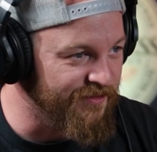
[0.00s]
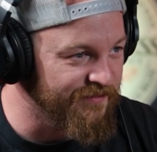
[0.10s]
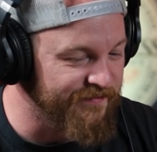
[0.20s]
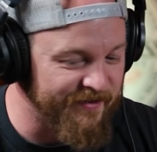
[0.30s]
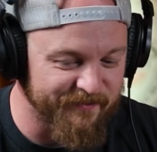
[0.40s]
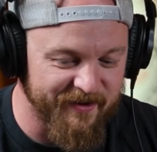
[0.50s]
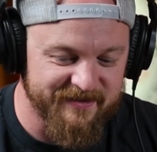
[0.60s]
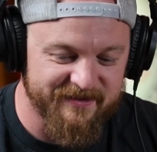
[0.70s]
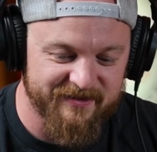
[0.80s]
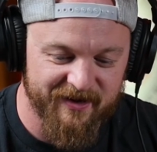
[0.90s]
founded by
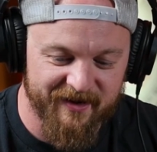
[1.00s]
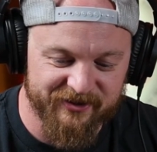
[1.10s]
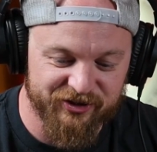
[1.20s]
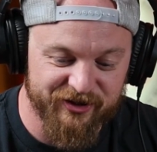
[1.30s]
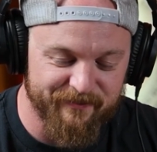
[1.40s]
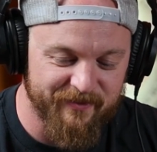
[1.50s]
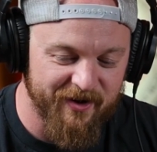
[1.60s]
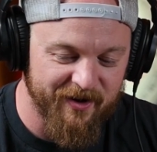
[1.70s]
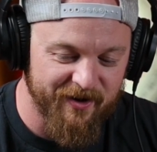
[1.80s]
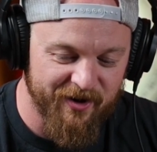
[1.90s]
Jim
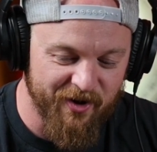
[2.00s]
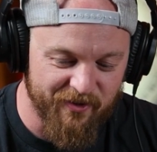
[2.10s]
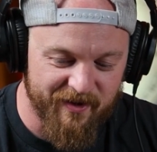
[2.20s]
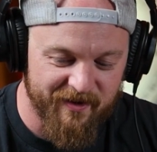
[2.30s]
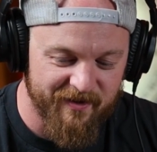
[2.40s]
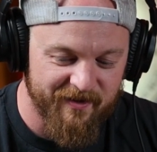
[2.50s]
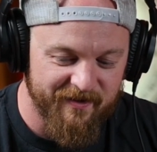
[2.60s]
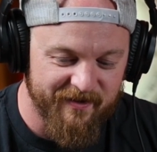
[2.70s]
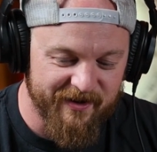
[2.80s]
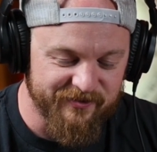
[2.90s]
Koch.
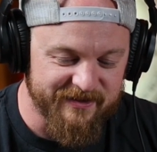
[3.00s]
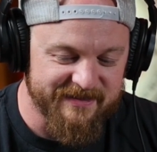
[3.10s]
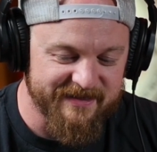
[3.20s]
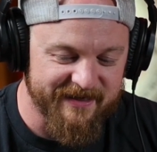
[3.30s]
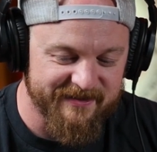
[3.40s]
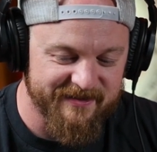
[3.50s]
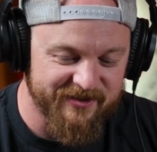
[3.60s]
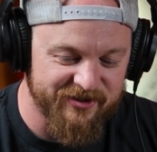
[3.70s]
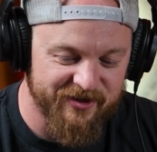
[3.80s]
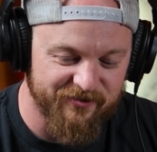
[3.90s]
He was a 6th
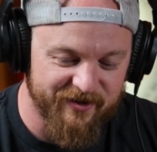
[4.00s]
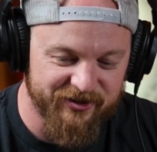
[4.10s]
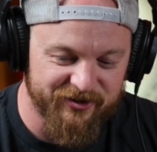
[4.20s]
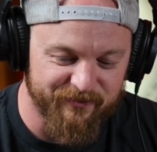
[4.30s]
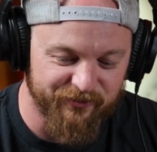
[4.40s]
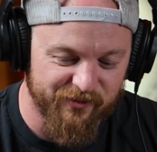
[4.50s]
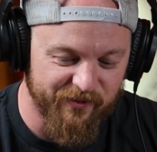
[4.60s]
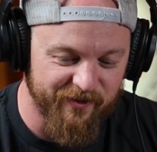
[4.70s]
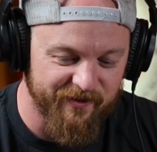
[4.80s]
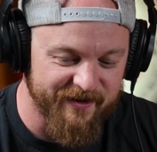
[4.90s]
generation
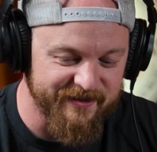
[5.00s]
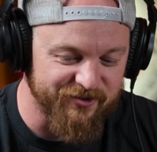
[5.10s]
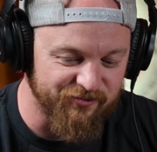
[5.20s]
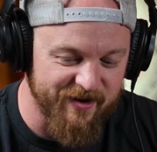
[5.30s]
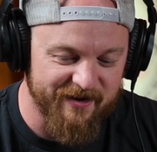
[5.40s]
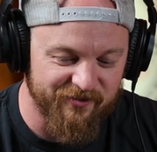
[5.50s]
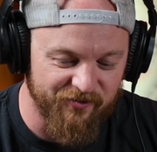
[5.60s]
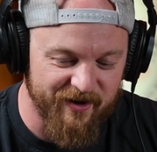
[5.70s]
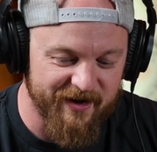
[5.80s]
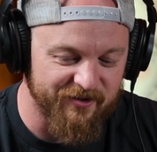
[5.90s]
brewer. His
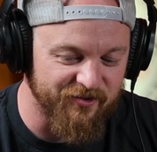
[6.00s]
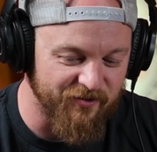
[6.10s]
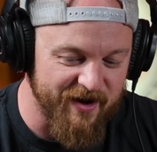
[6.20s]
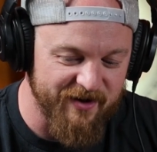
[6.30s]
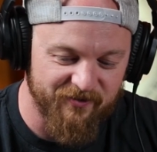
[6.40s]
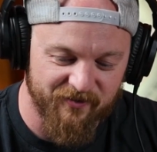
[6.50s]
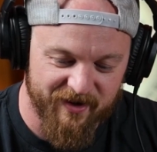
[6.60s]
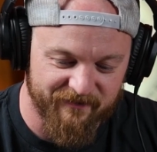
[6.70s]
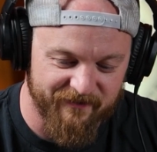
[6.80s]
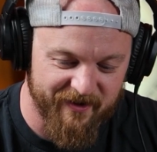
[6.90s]

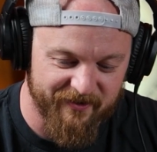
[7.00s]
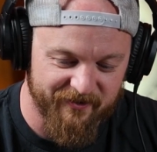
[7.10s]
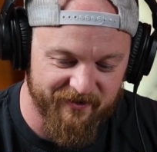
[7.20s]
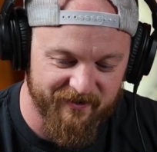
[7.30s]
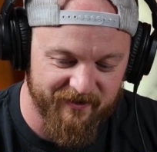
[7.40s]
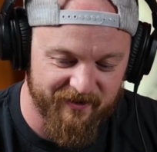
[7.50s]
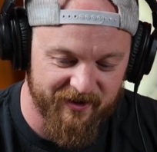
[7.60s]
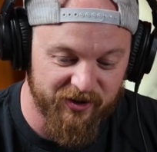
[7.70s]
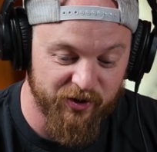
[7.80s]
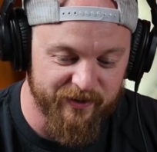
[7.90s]
great-great-great-grandfather,
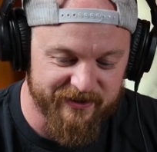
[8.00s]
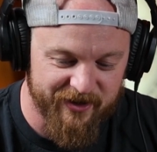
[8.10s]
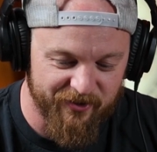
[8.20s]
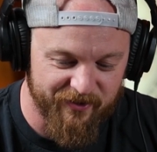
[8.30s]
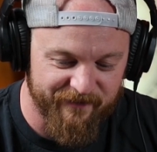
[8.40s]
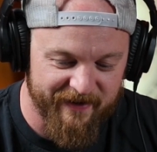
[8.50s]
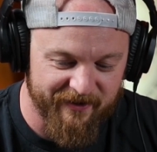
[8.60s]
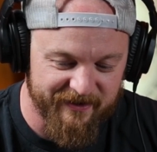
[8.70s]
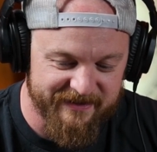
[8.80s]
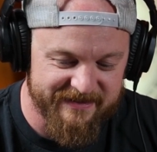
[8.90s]
Louis Koch,
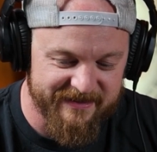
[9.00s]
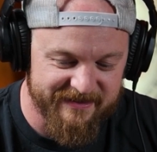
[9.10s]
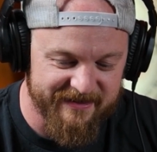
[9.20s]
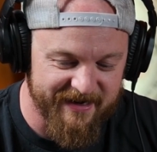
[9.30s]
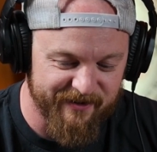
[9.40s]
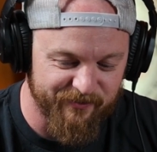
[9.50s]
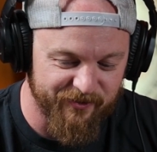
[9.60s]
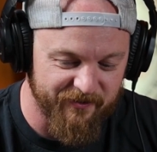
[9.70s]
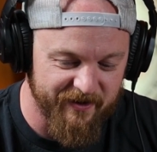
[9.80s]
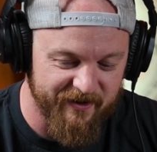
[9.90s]
founded Cincinnati Brewery,